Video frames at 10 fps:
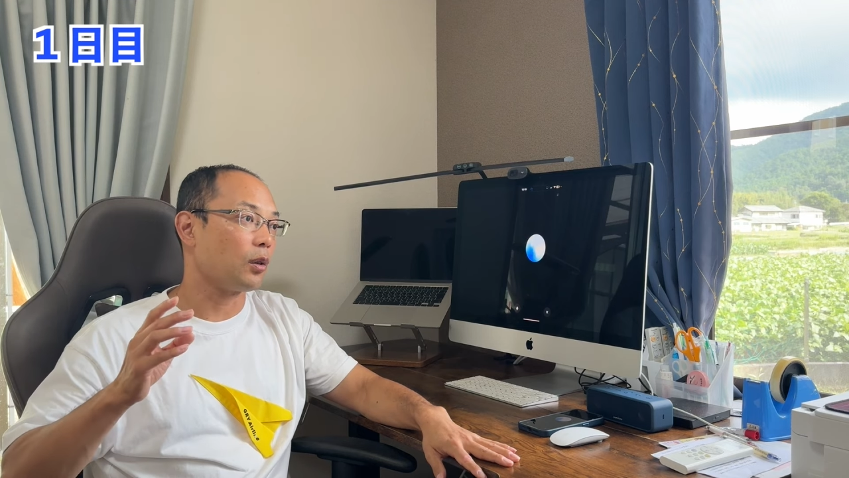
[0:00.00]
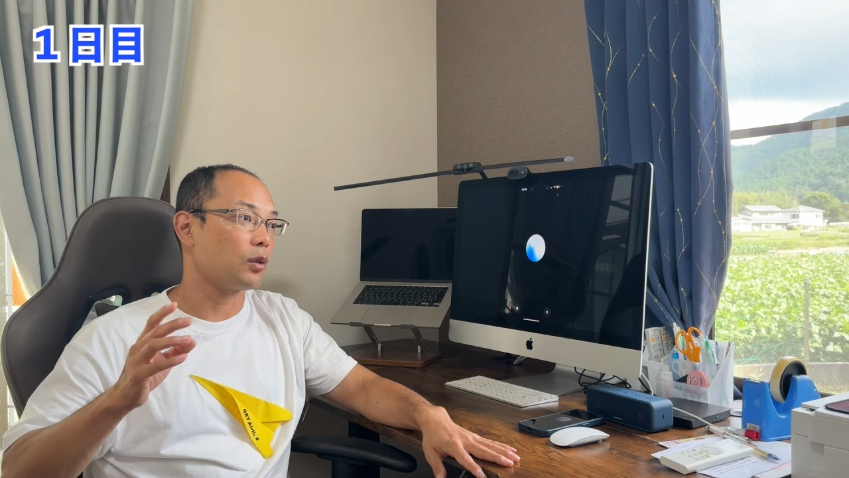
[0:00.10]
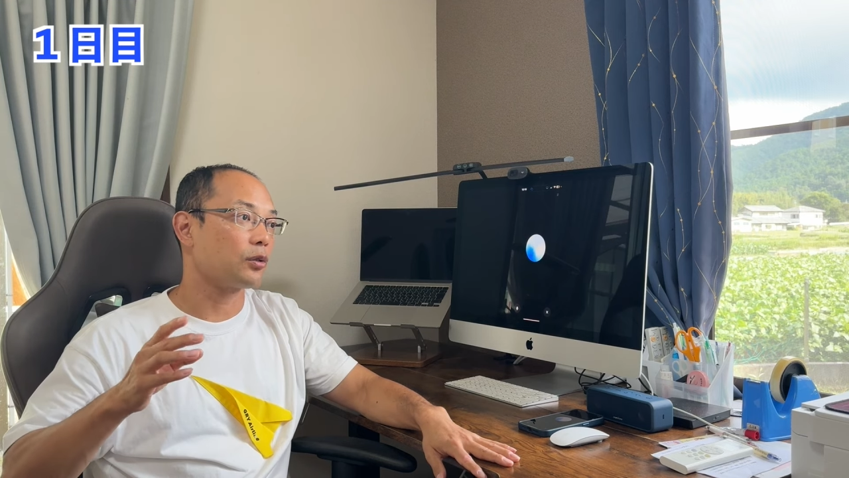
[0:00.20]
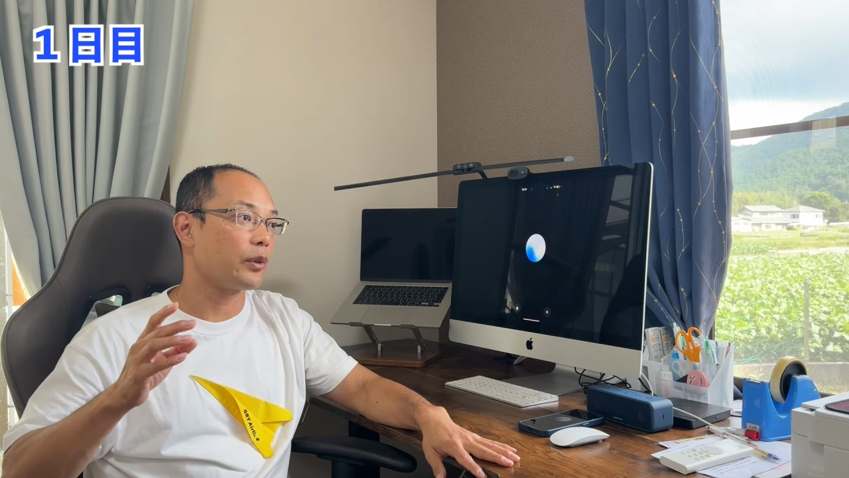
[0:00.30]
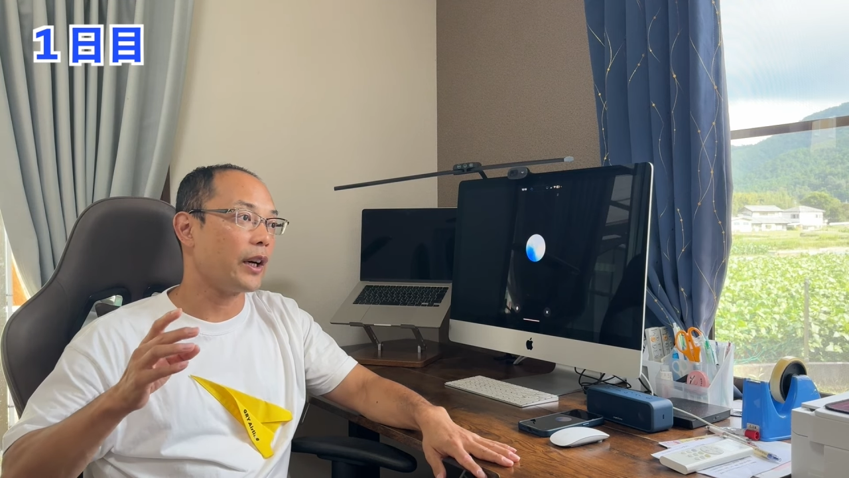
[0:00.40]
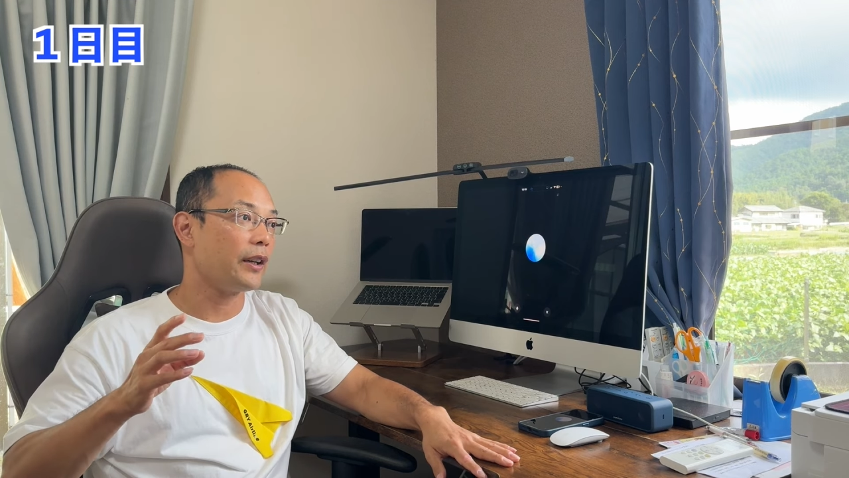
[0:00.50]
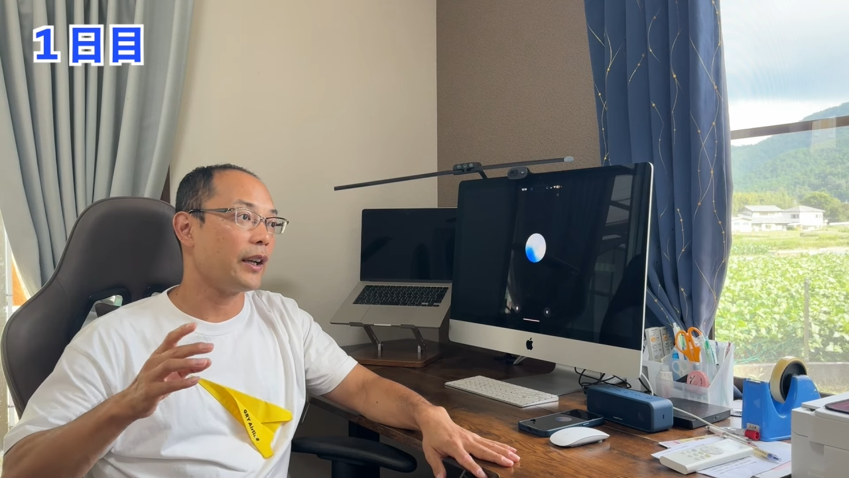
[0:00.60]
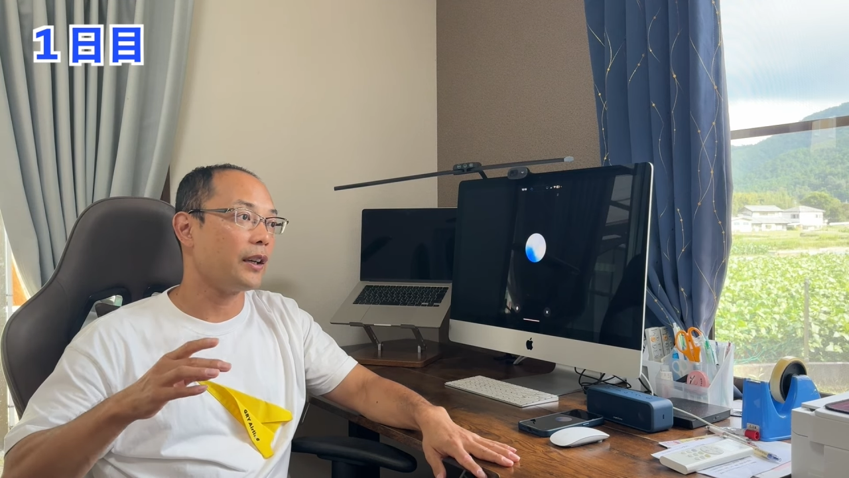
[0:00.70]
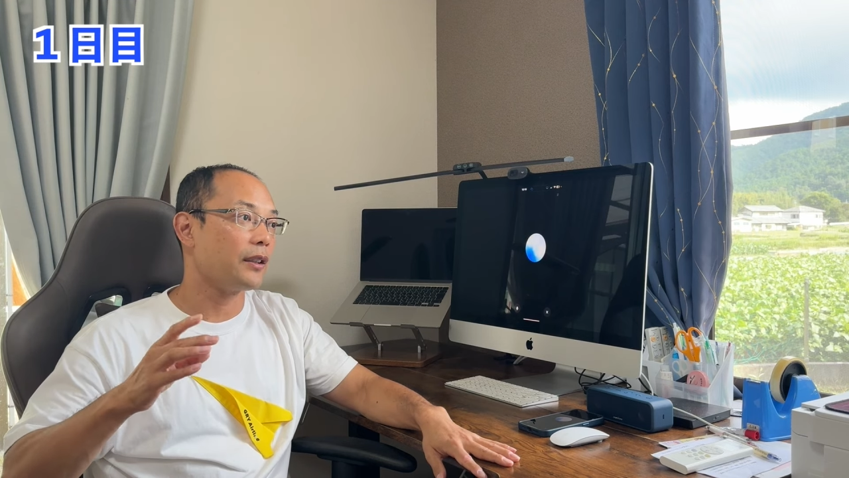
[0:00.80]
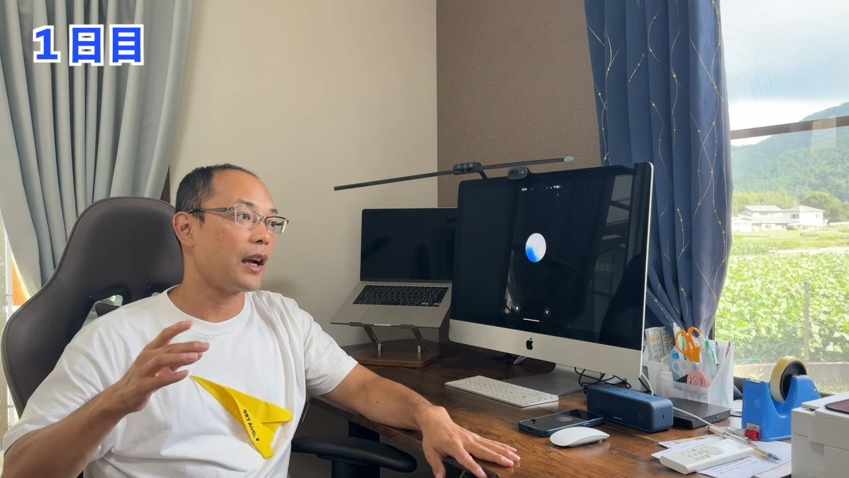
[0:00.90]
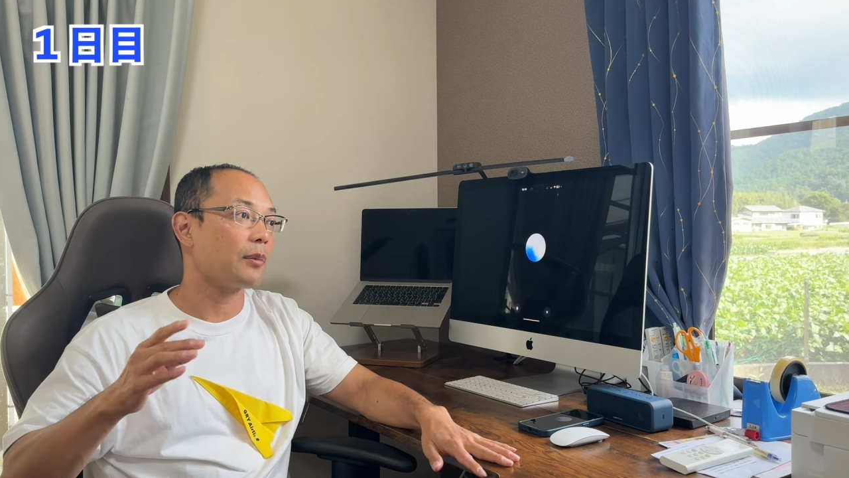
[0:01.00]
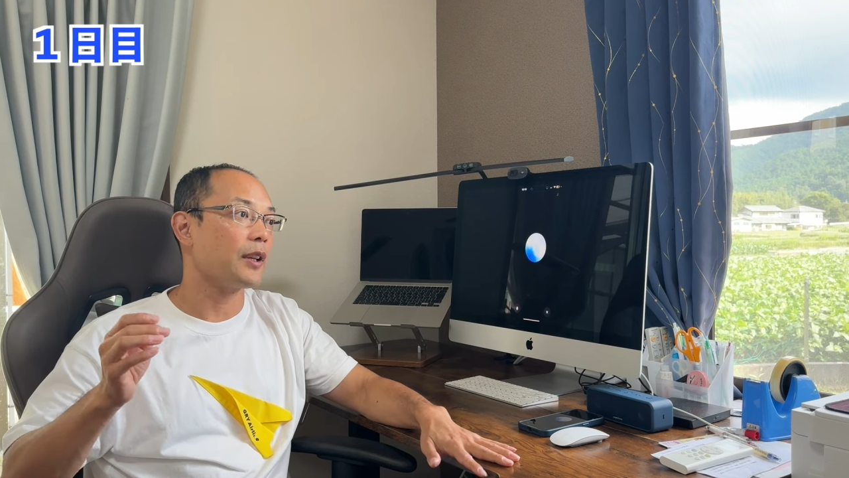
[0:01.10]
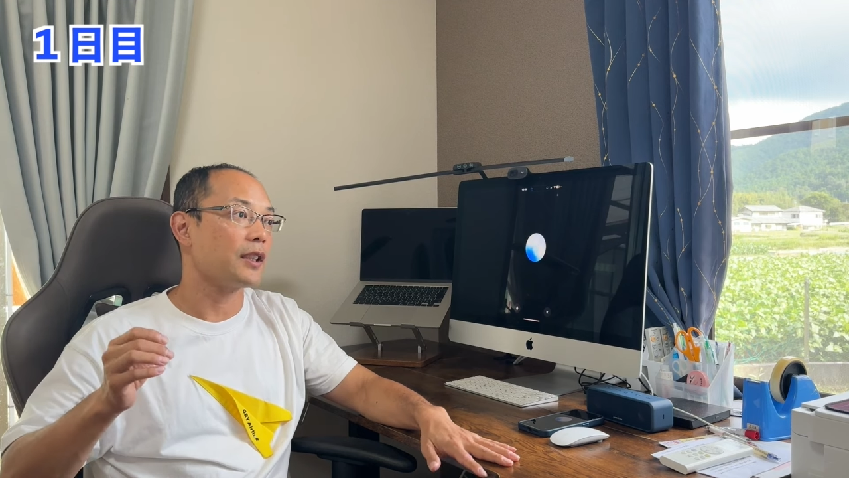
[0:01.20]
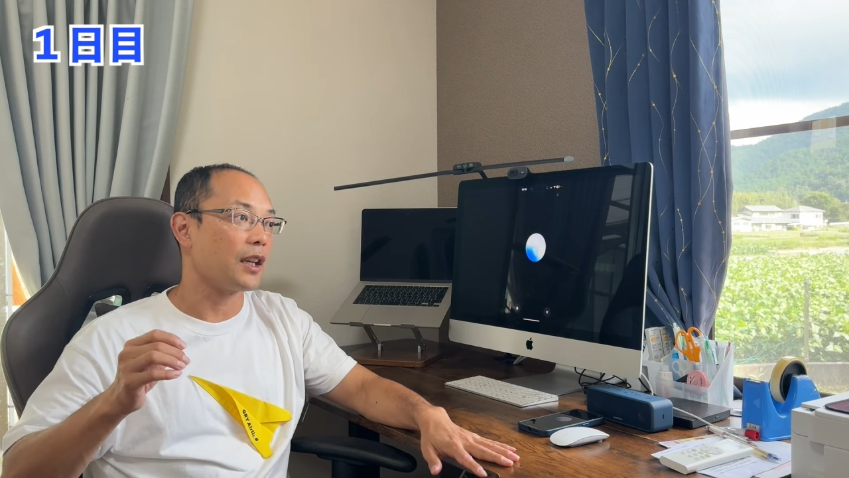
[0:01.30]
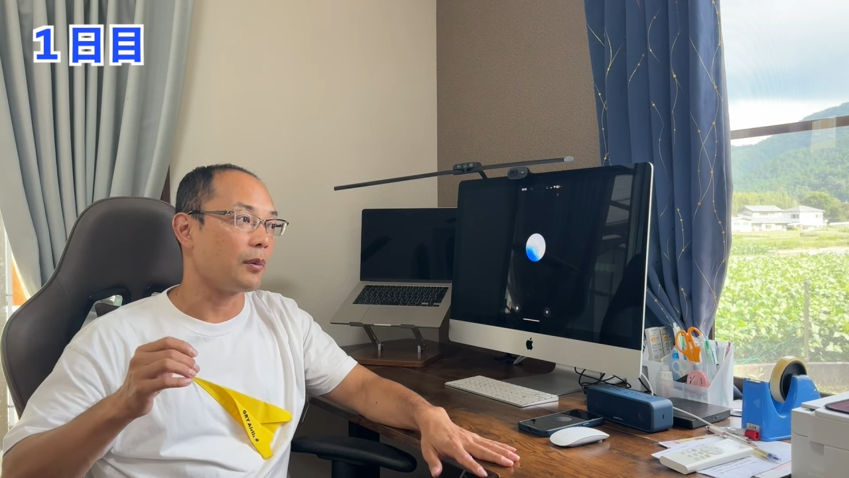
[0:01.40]
Australian
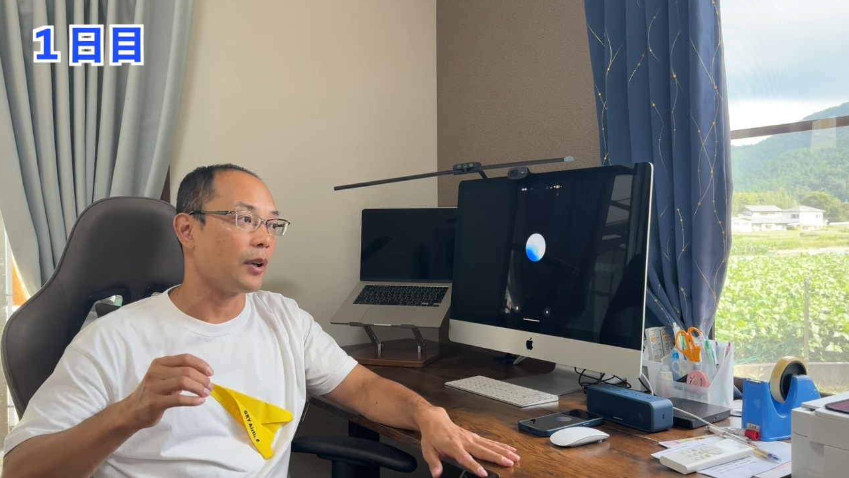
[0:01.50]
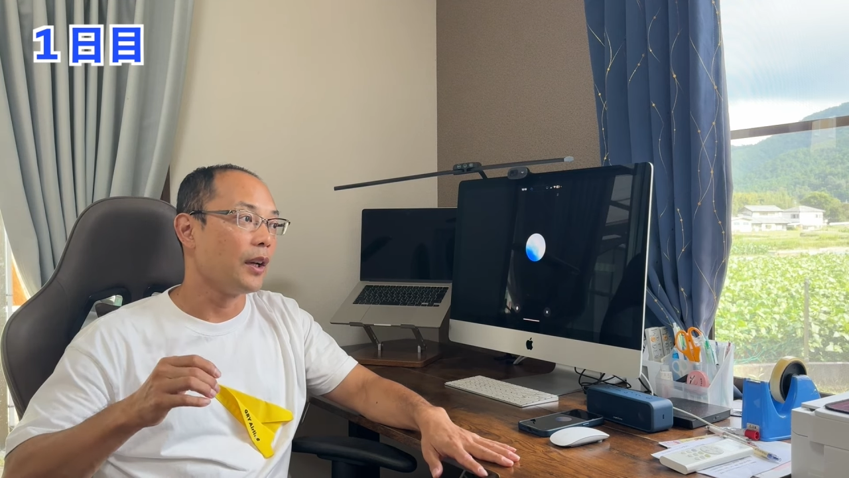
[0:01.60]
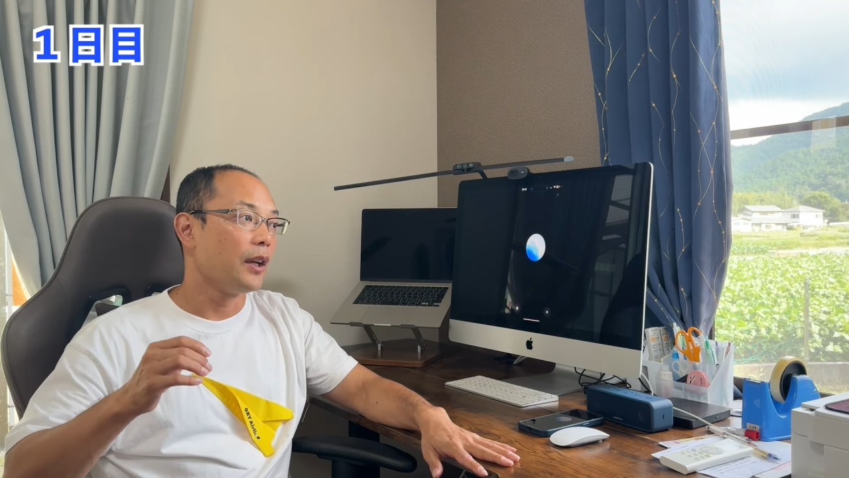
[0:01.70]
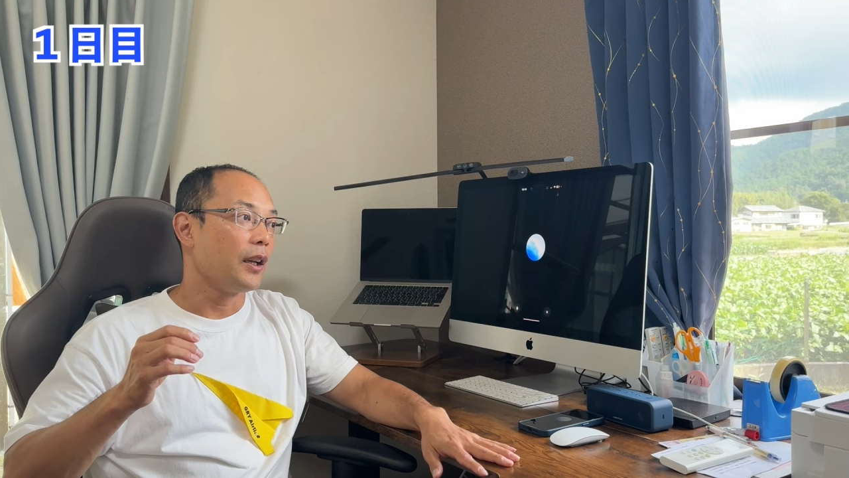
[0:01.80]
rugby team.